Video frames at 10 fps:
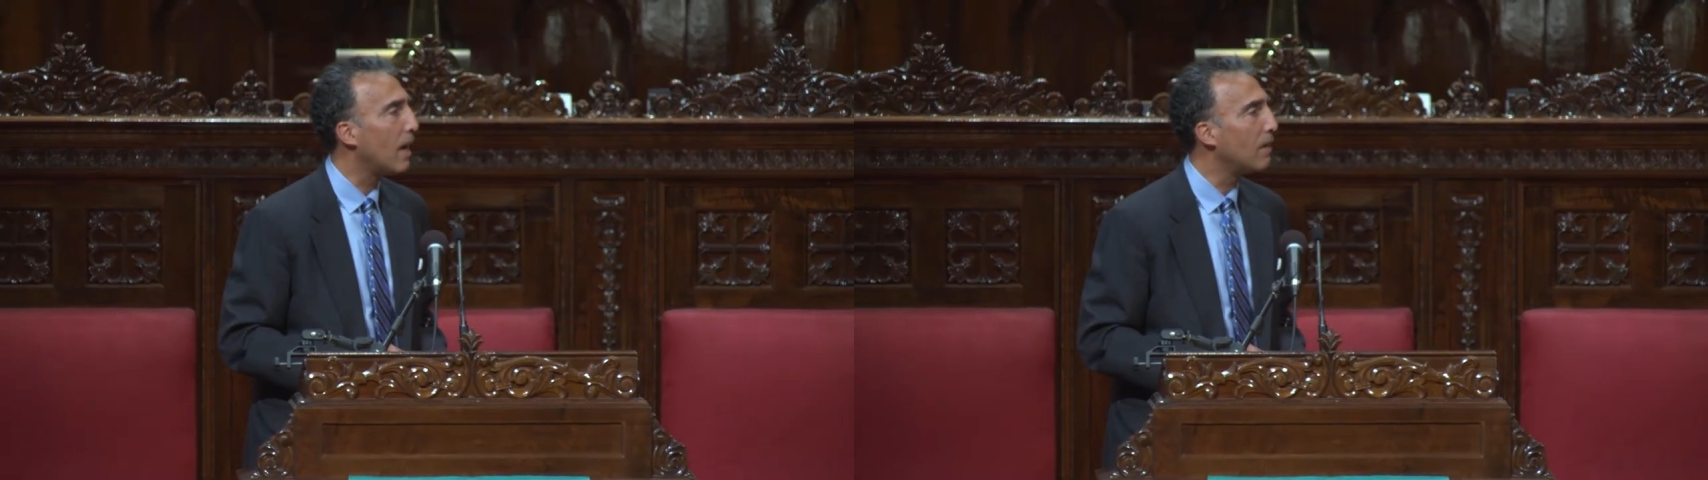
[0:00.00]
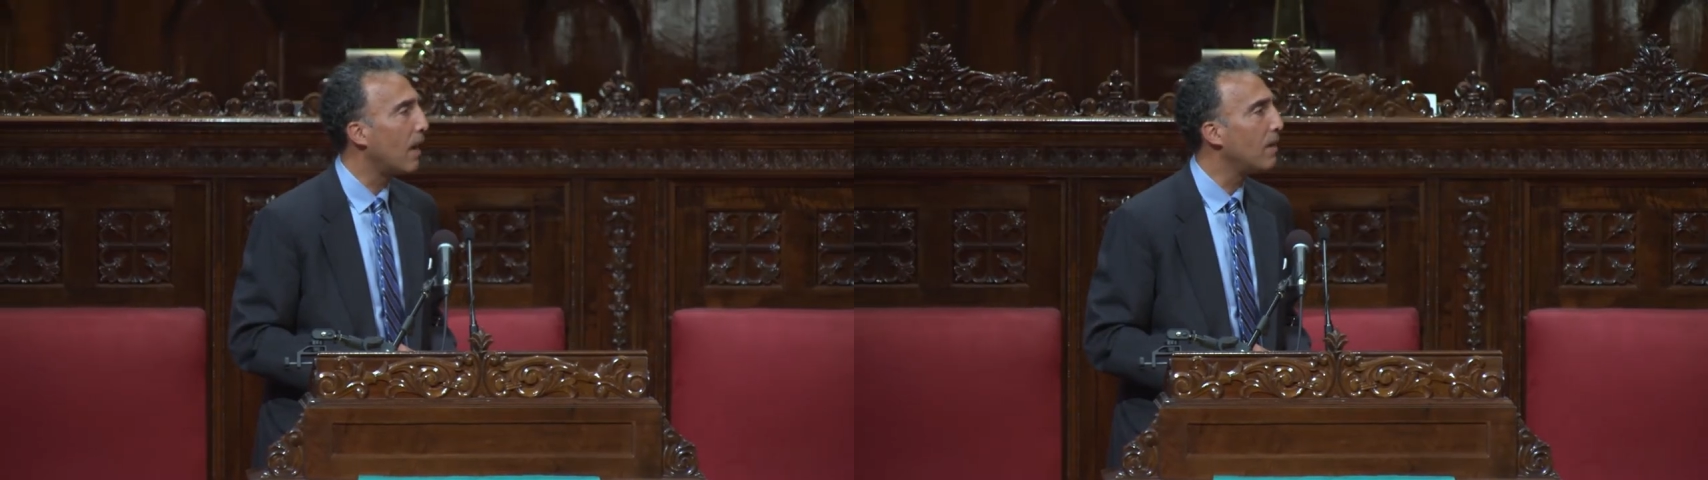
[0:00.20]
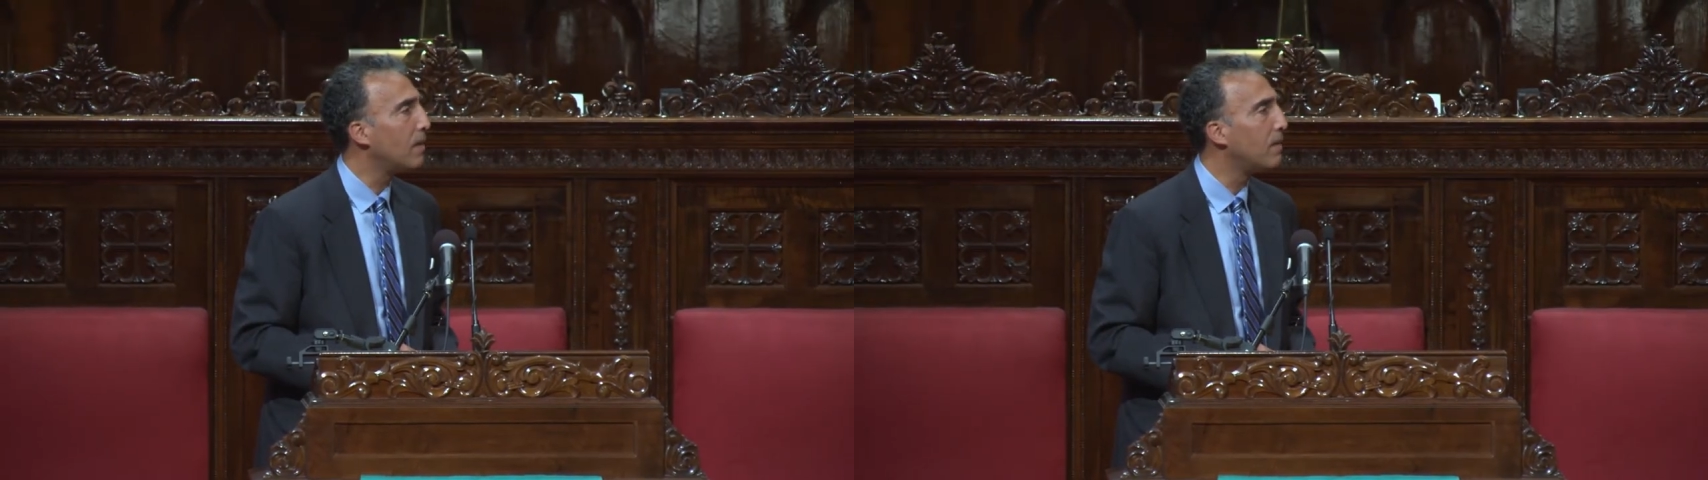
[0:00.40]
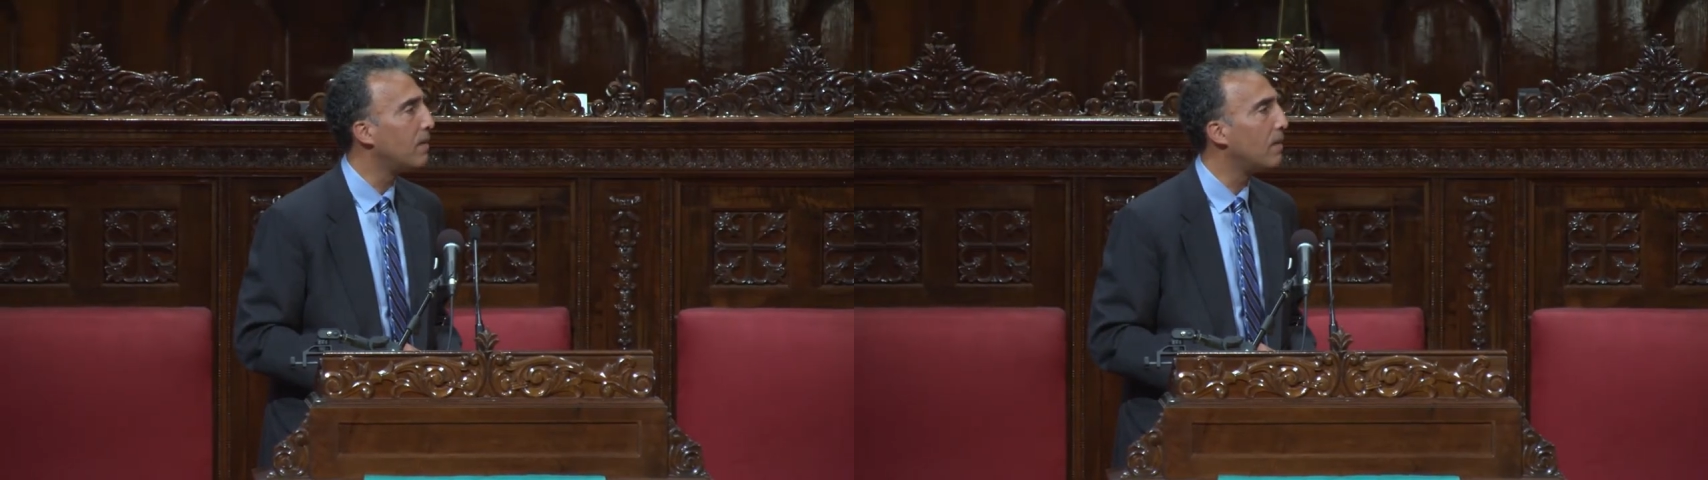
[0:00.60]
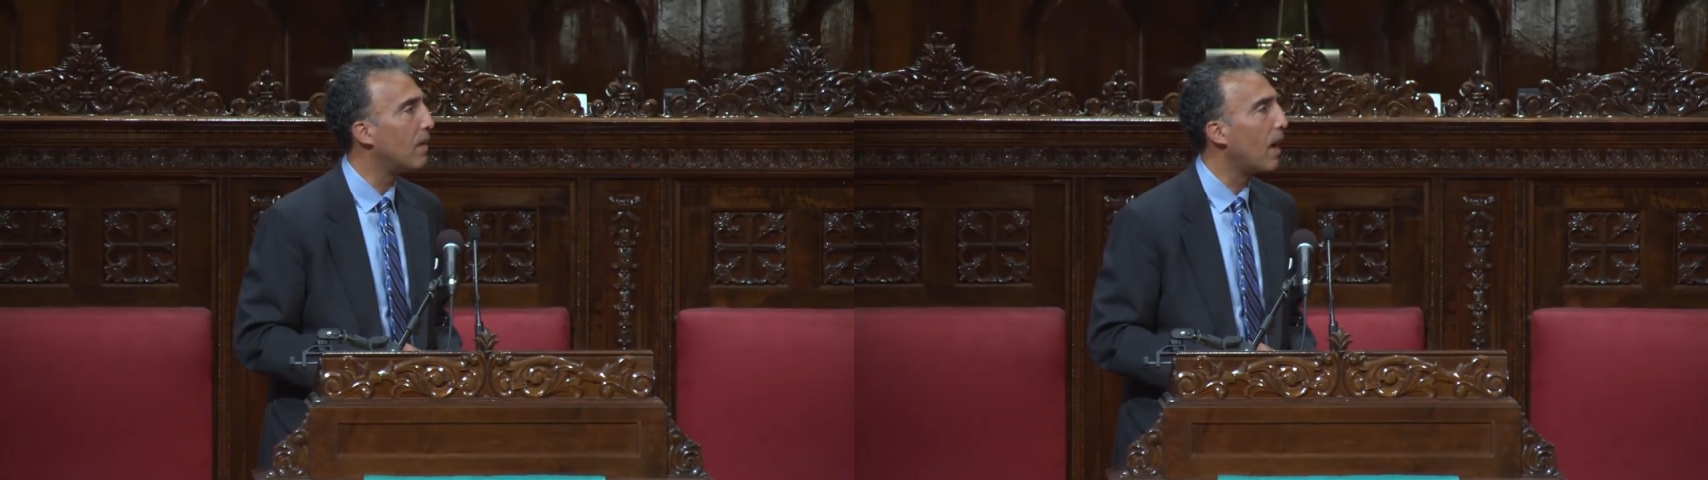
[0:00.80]
I, I,
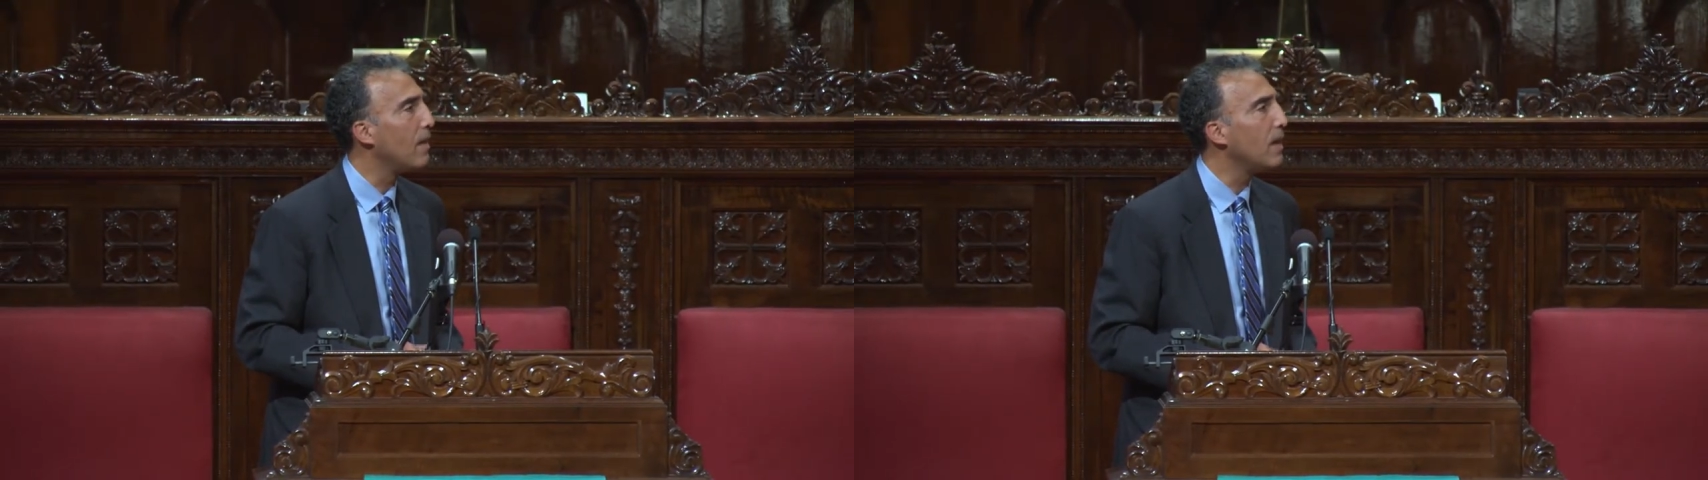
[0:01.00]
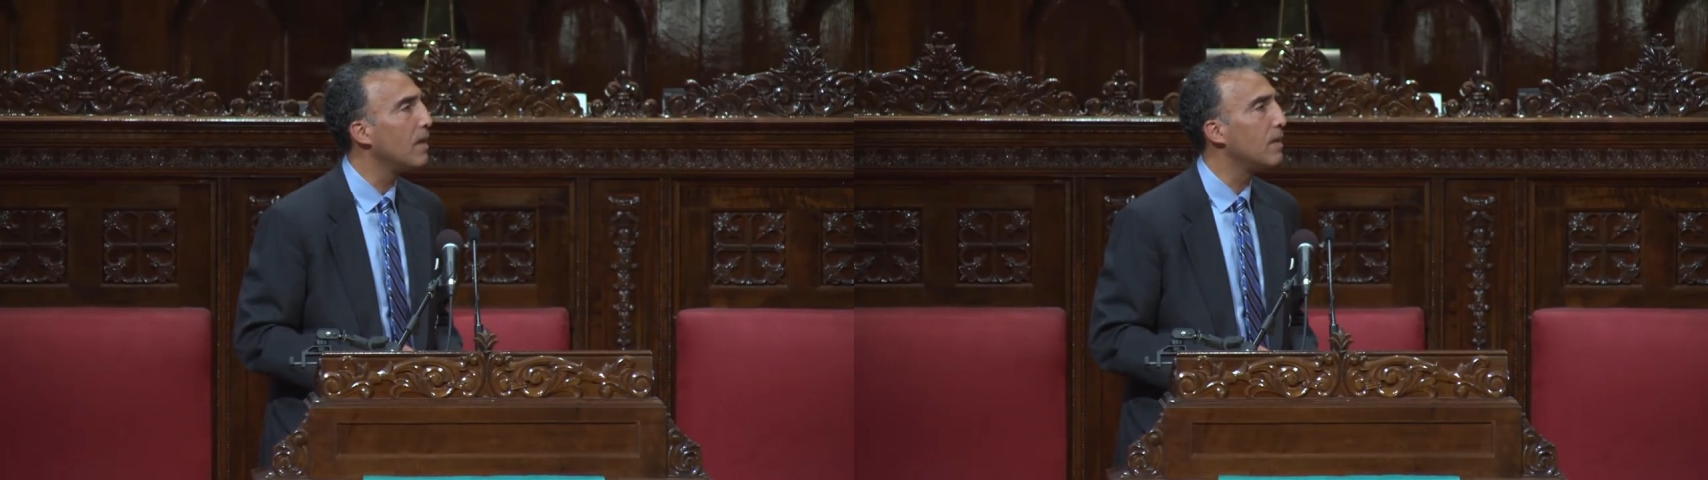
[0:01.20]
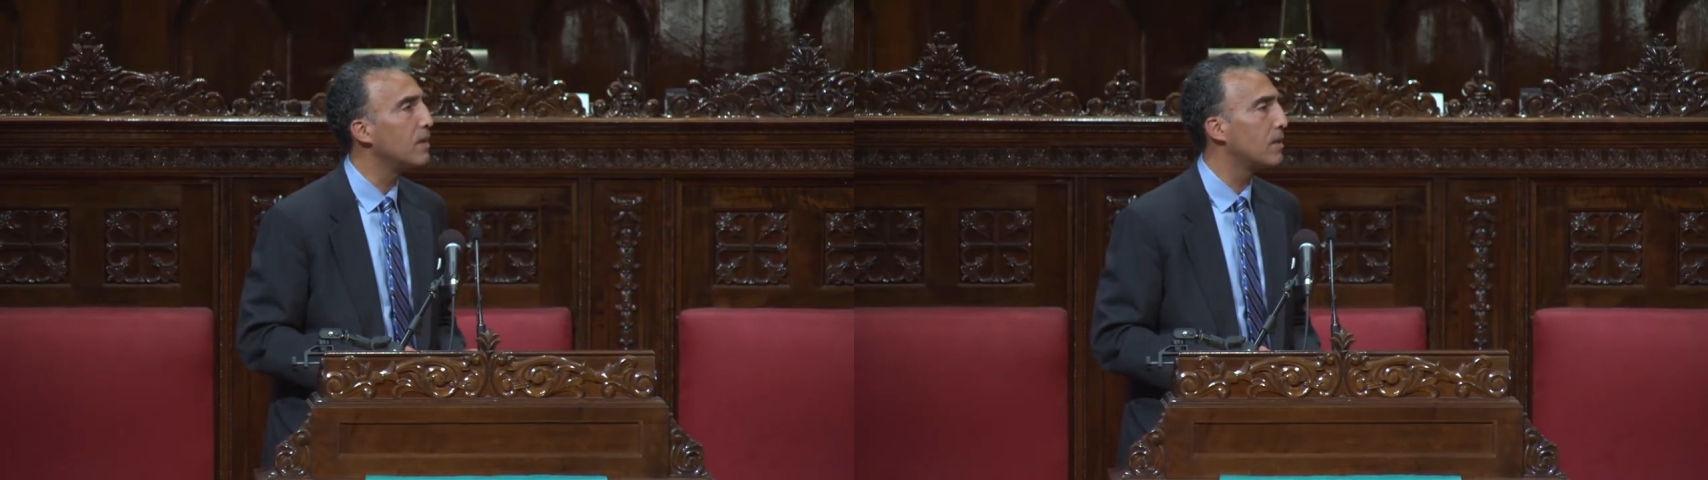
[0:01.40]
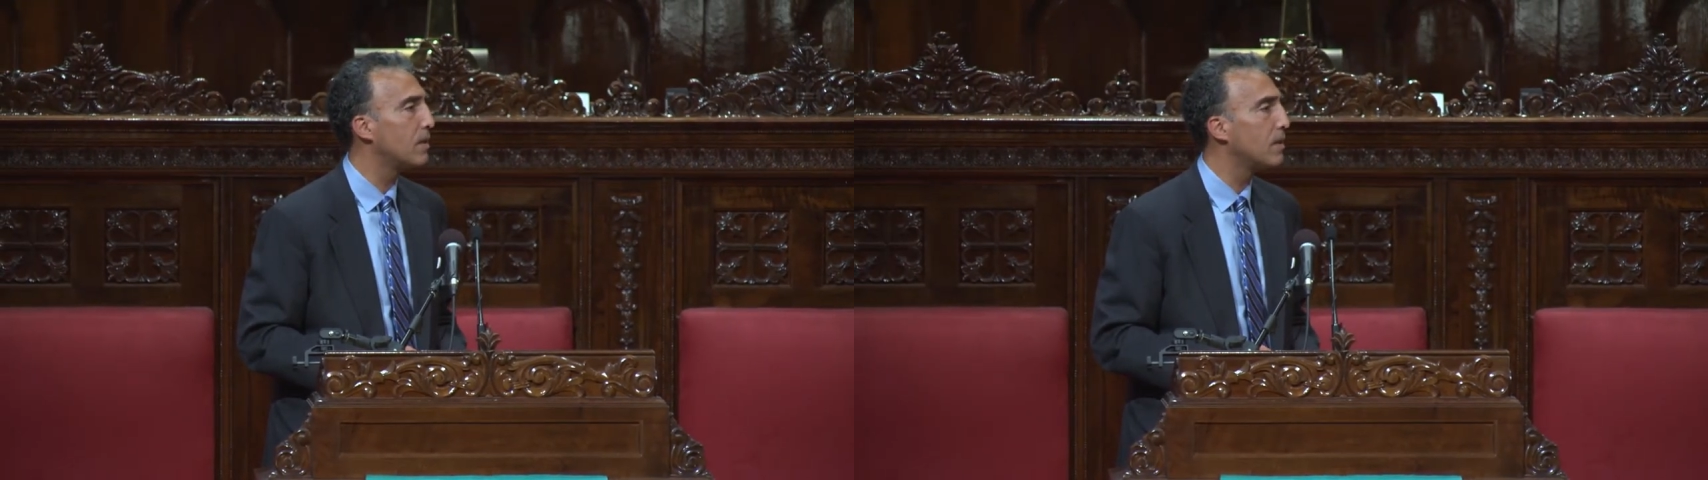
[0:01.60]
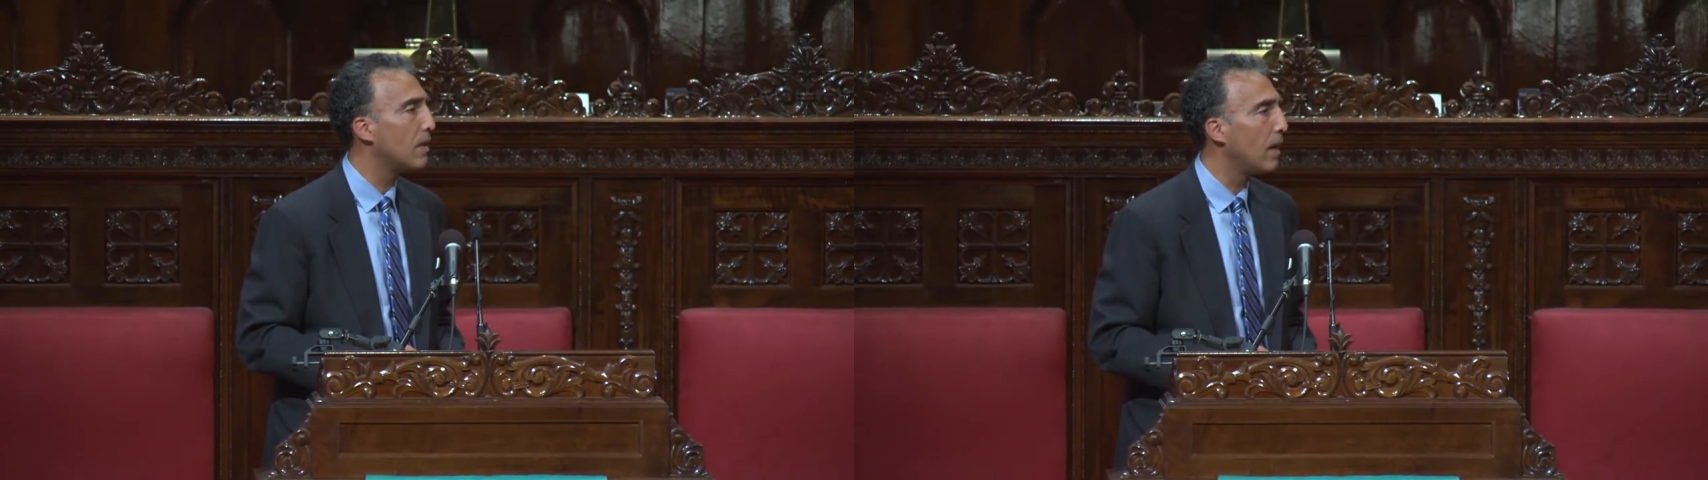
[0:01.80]
I think in this
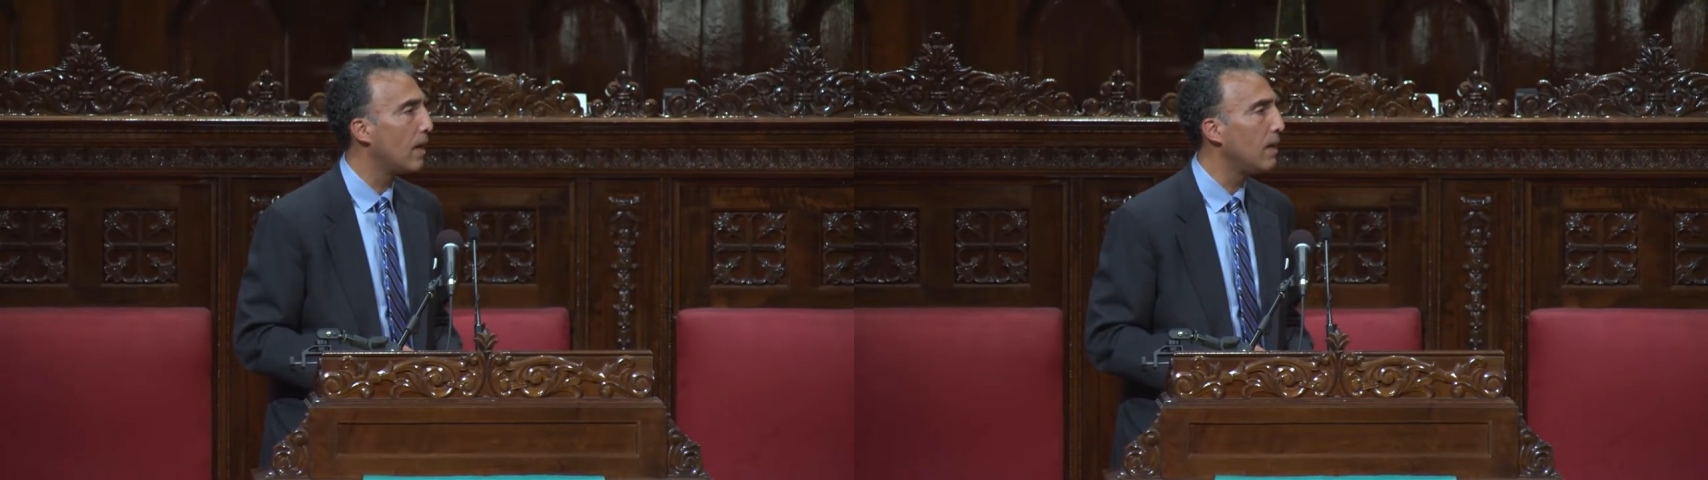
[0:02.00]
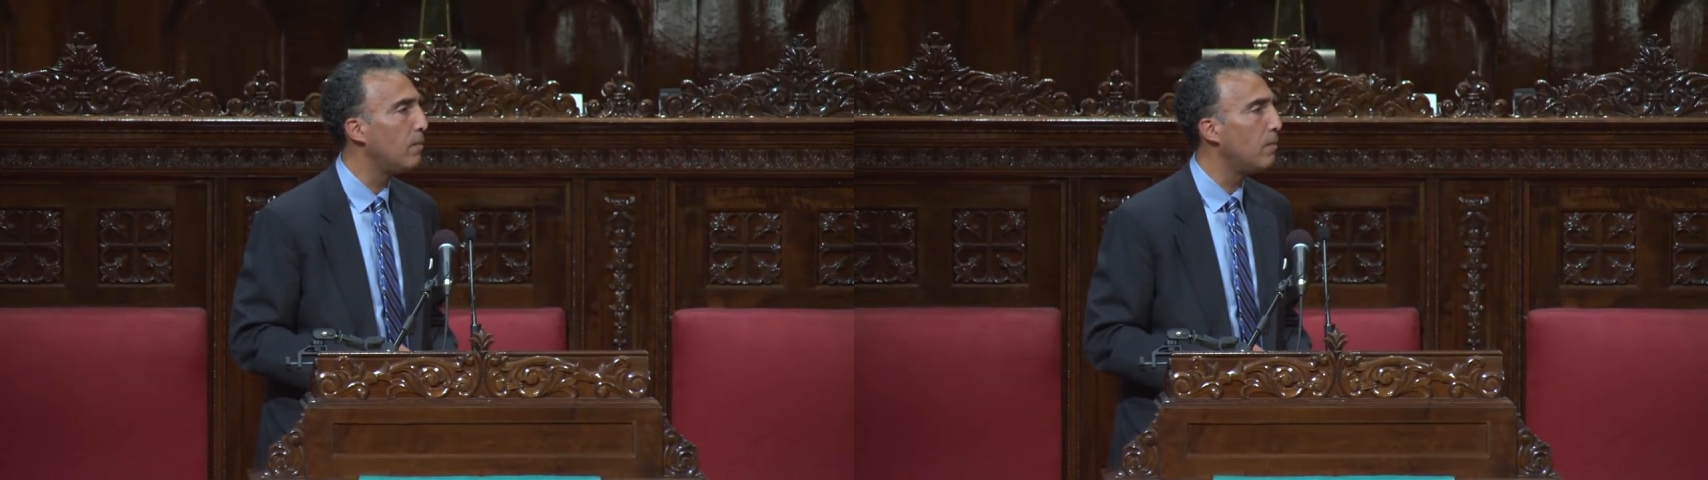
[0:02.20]
society,